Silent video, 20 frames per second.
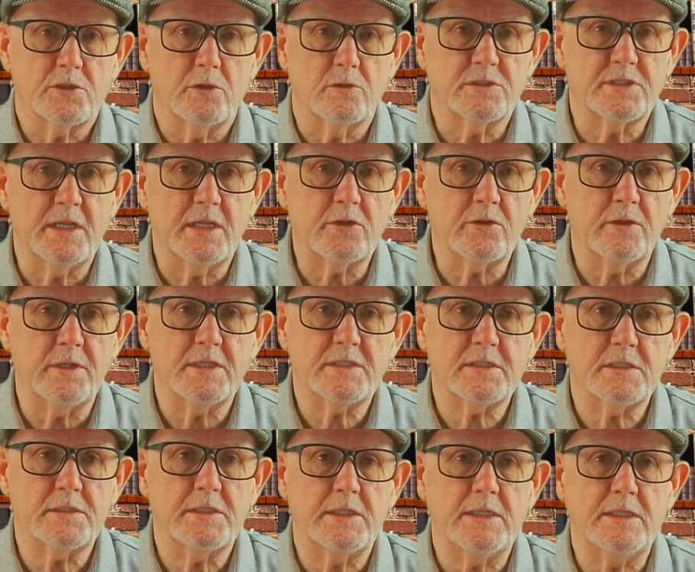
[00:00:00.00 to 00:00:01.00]
So
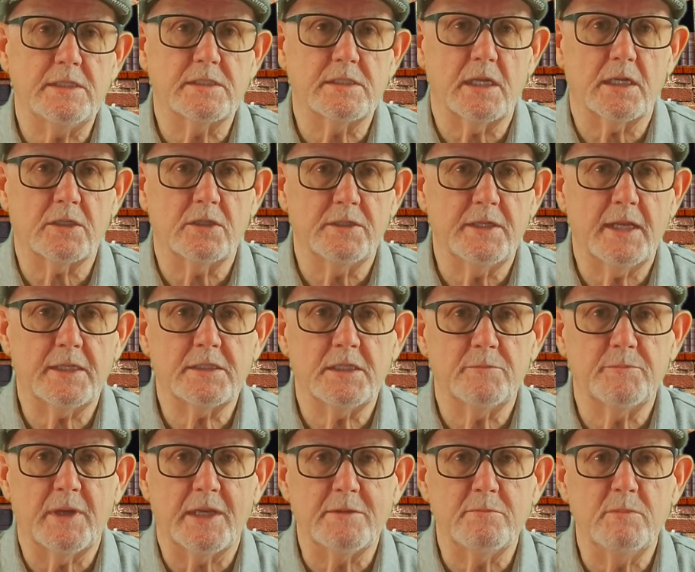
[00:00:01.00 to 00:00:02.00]
synchronicities are
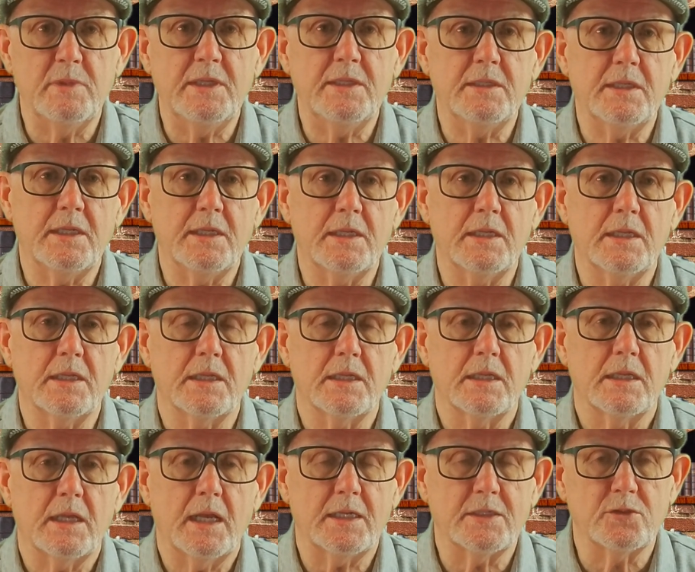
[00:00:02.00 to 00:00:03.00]
connected by meaning
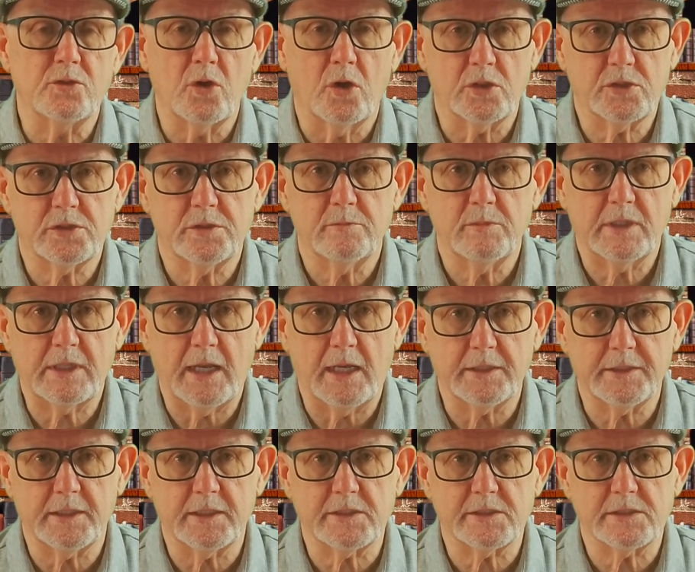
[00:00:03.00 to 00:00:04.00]
and not
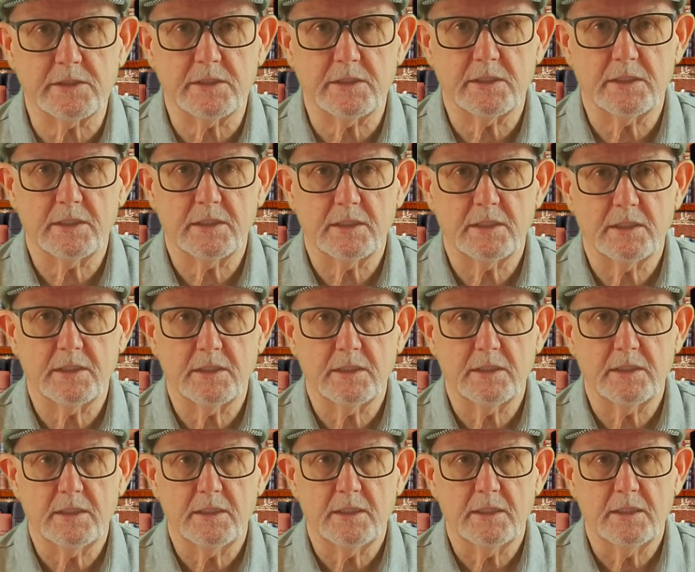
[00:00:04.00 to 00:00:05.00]
mechanics.
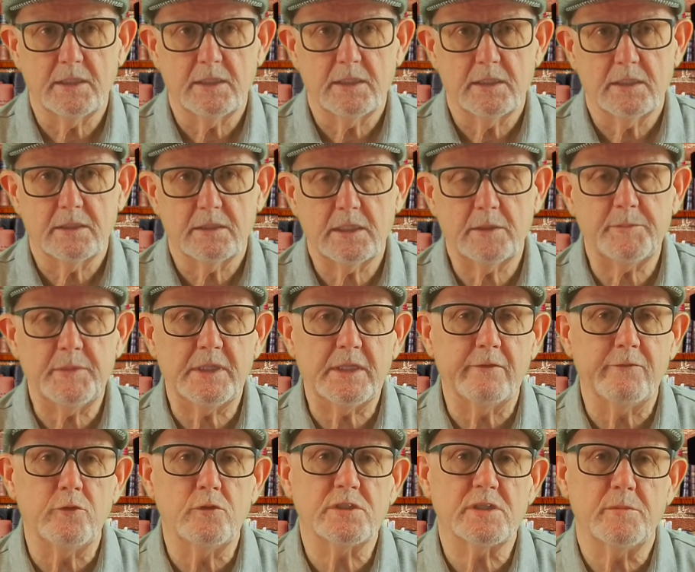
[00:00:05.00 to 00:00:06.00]
Let me
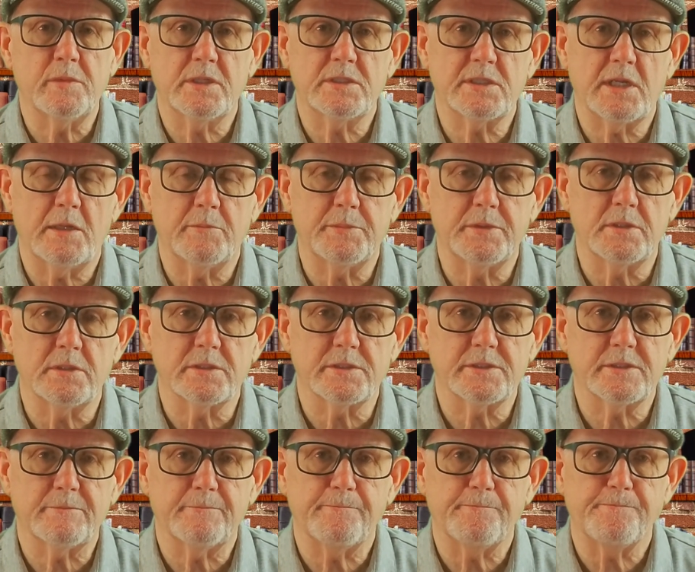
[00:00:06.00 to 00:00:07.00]
give you some
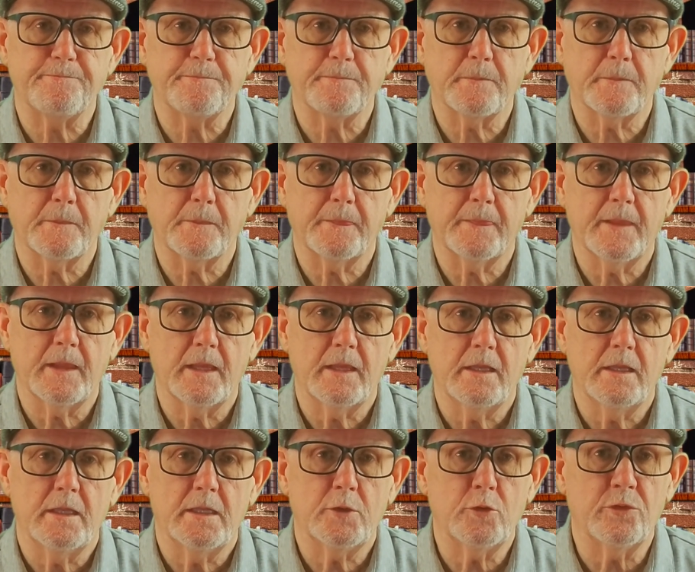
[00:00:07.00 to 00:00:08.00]
examples.
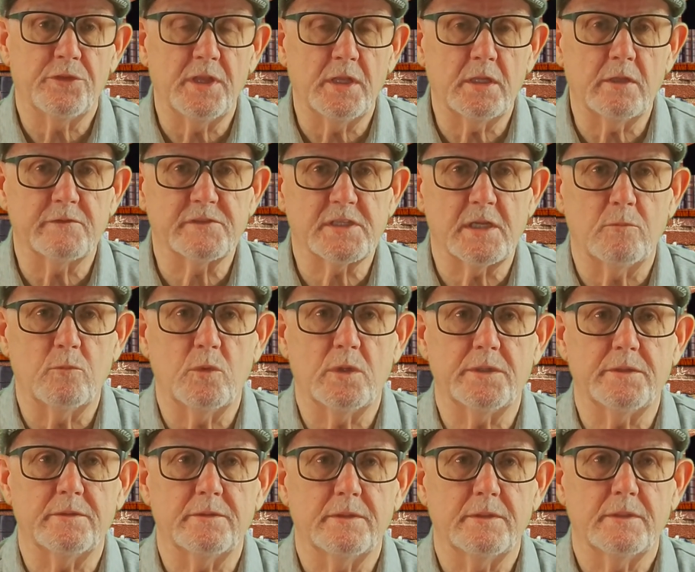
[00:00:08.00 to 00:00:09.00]
You think of
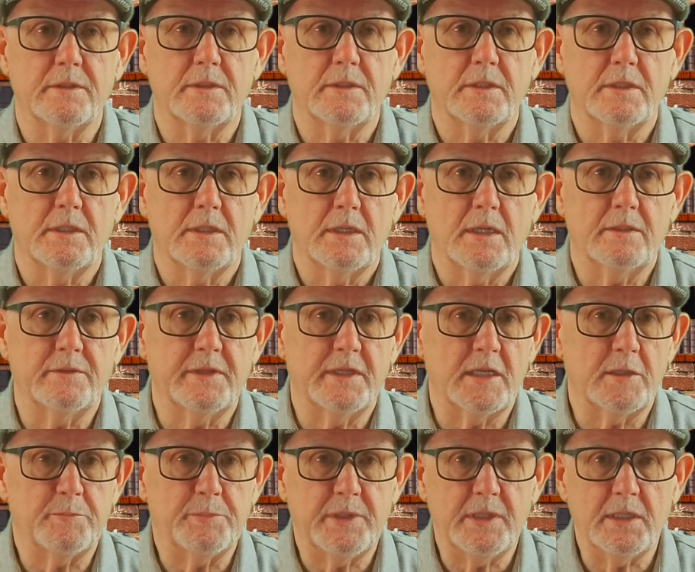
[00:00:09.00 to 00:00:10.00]
someone and
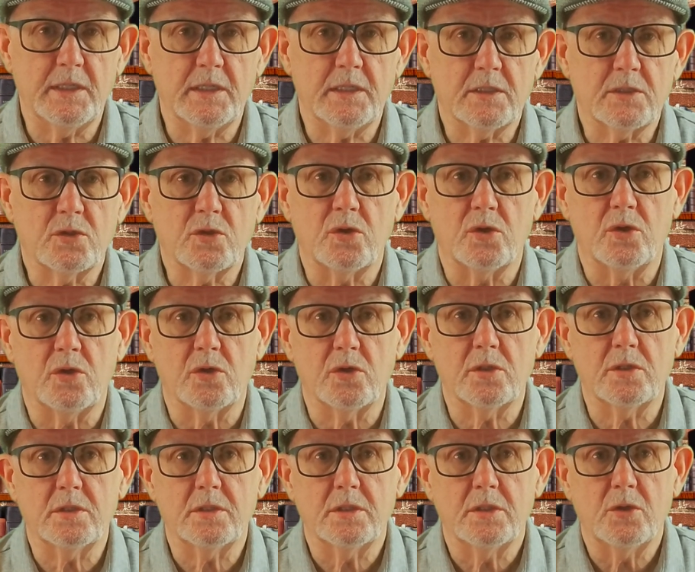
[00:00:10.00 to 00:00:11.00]
they appear,
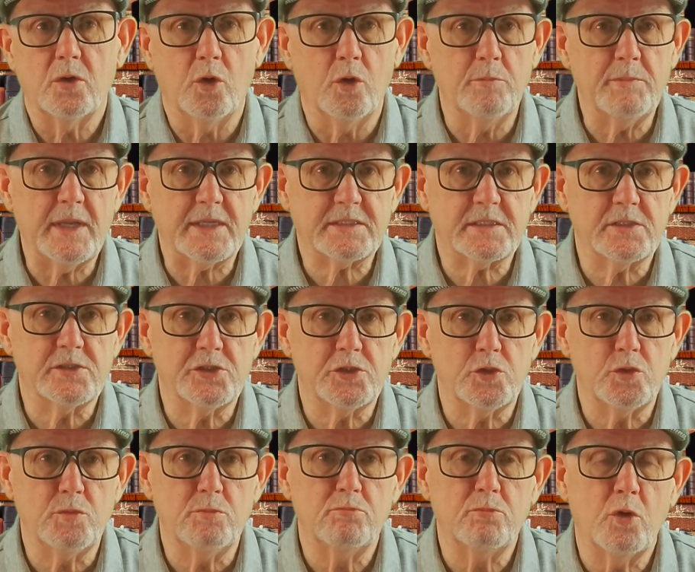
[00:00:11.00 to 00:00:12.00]
call, or message
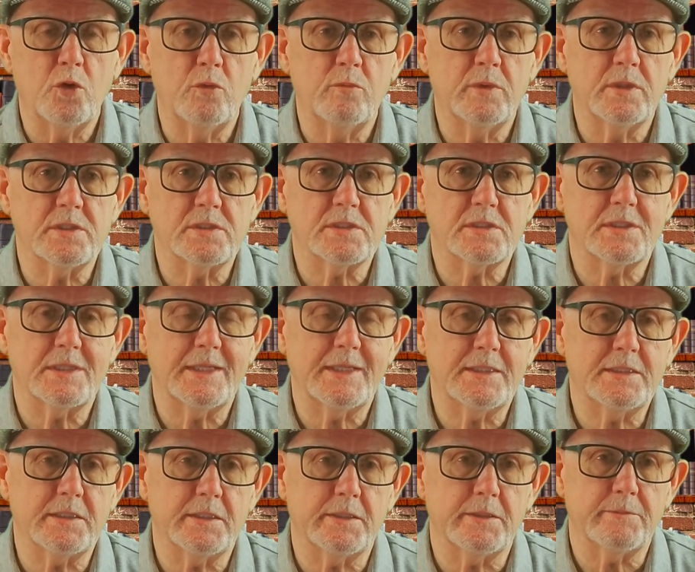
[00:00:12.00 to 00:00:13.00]
you moments
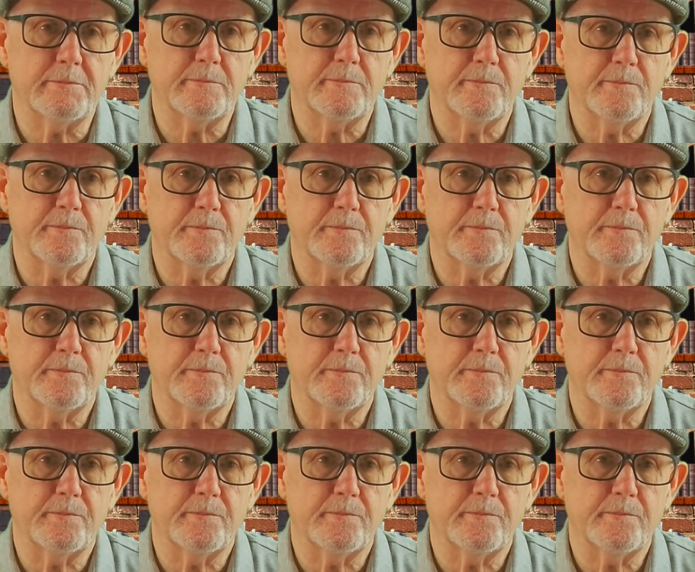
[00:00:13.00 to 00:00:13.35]
later.